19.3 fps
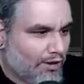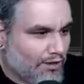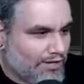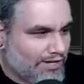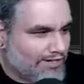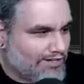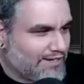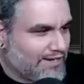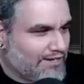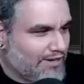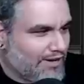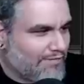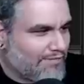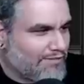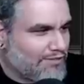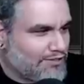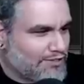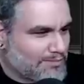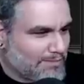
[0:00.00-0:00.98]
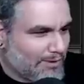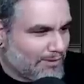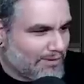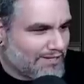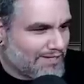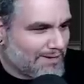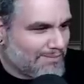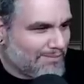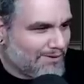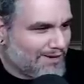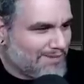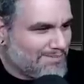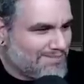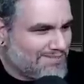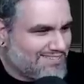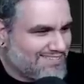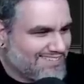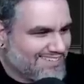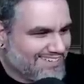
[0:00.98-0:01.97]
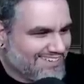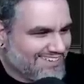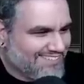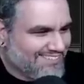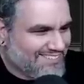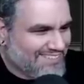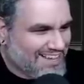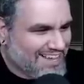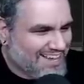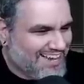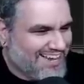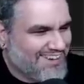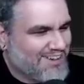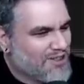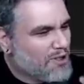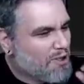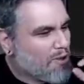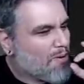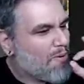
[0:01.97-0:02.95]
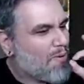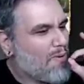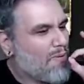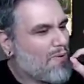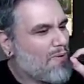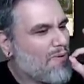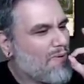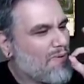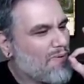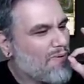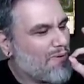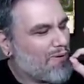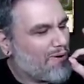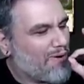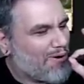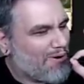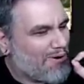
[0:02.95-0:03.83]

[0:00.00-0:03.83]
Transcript: Oh, you smoking them ribs? I'm not even going to say that.